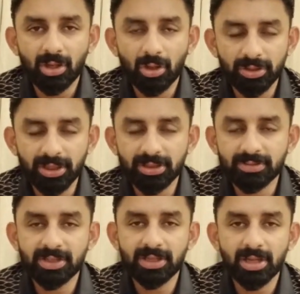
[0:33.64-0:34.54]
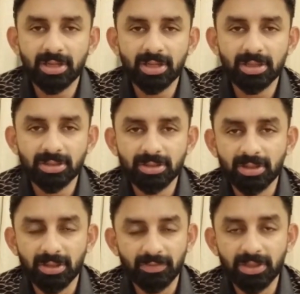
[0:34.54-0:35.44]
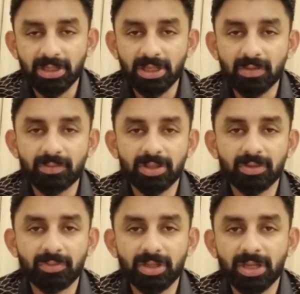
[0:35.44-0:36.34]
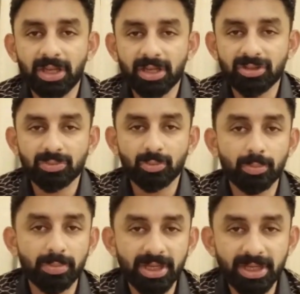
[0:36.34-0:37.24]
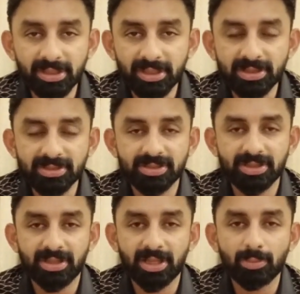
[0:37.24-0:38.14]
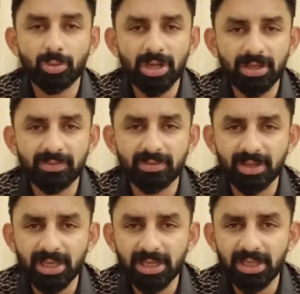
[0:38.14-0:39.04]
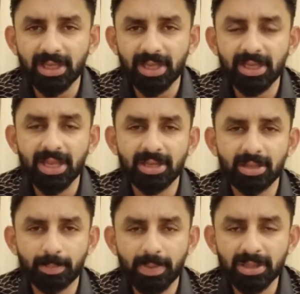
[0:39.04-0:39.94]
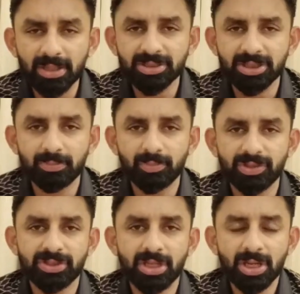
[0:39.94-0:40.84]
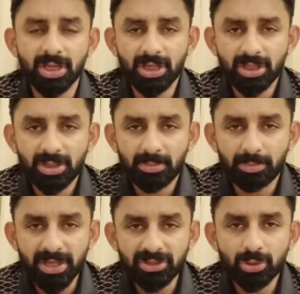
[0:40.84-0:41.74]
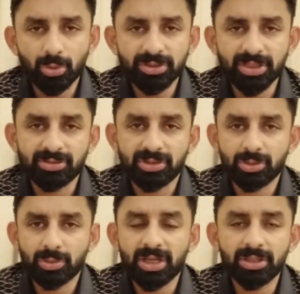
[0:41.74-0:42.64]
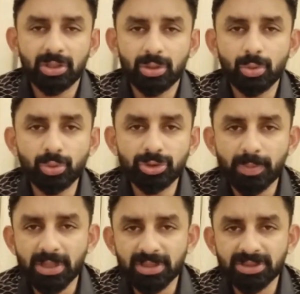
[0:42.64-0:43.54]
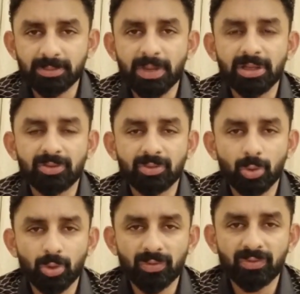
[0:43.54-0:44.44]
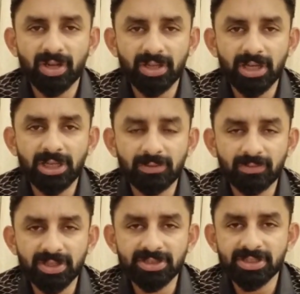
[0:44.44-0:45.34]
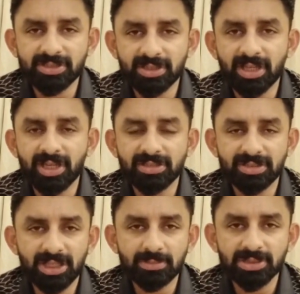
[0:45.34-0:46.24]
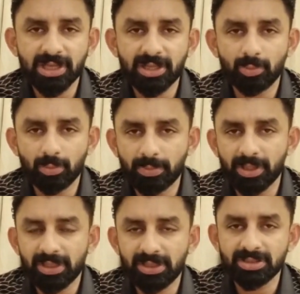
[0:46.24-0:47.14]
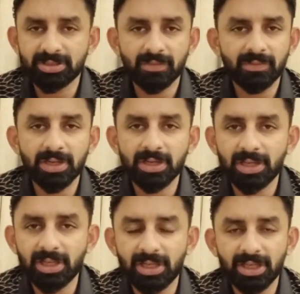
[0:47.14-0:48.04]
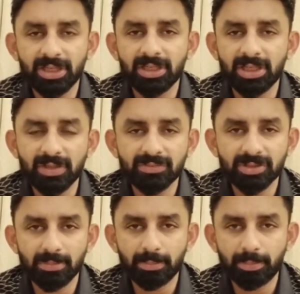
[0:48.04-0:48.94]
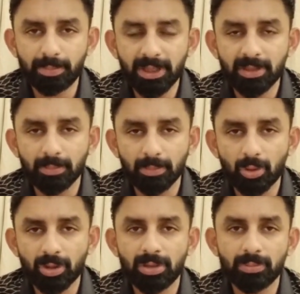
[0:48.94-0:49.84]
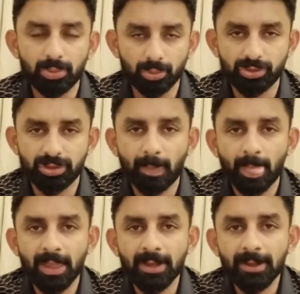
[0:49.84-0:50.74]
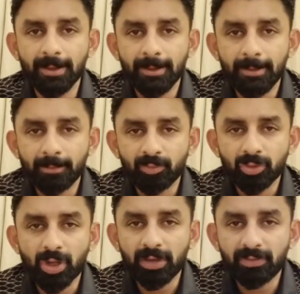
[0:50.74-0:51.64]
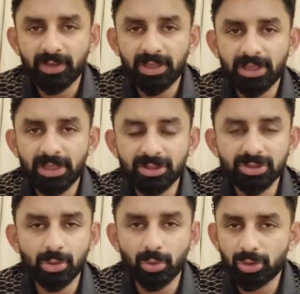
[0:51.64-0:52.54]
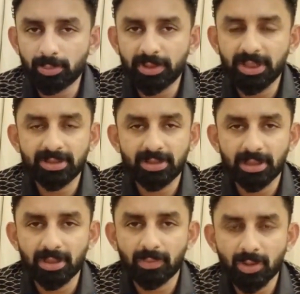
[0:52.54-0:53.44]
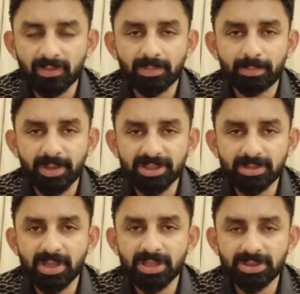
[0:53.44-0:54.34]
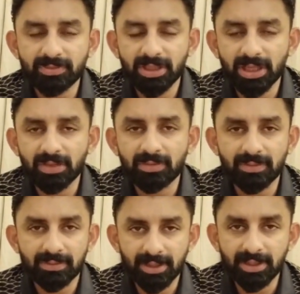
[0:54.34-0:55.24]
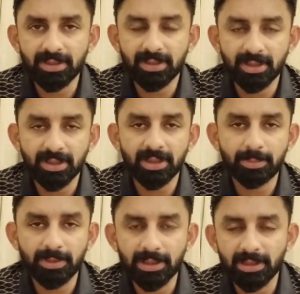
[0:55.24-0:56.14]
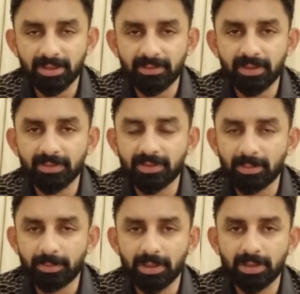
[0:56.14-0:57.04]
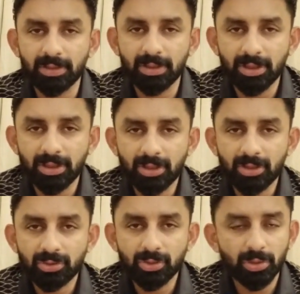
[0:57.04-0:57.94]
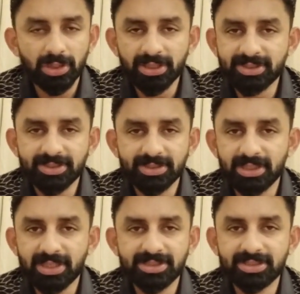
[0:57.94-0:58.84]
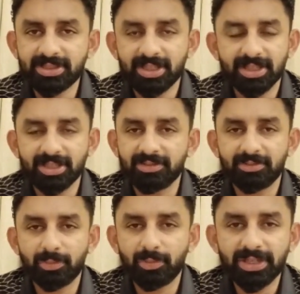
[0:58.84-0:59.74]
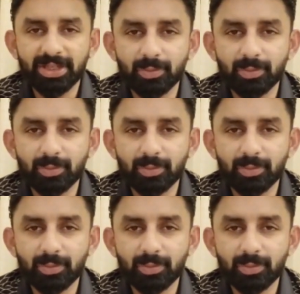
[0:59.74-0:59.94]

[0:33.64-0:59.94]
On the other side, RR definitely after the win against Mumbai Indians, their morale is really high, and the partnership which Ben Stokes and Sanju had the huge partnership and a score of 195 chasing against teams like Mumbai Indians definitely it gives a big moral boost. So I feel it's going to be a thriller, one of the best match we can ever see in the IPL, this year's IPL so let's let's uh, wait